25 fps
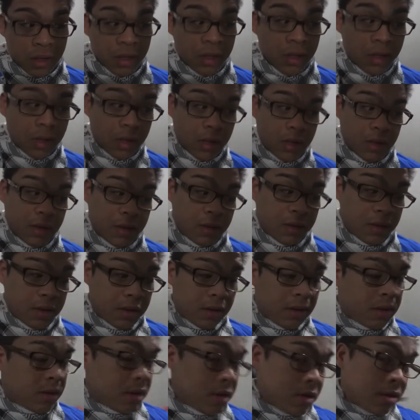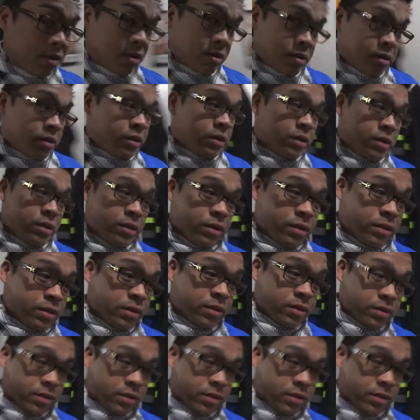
(silence)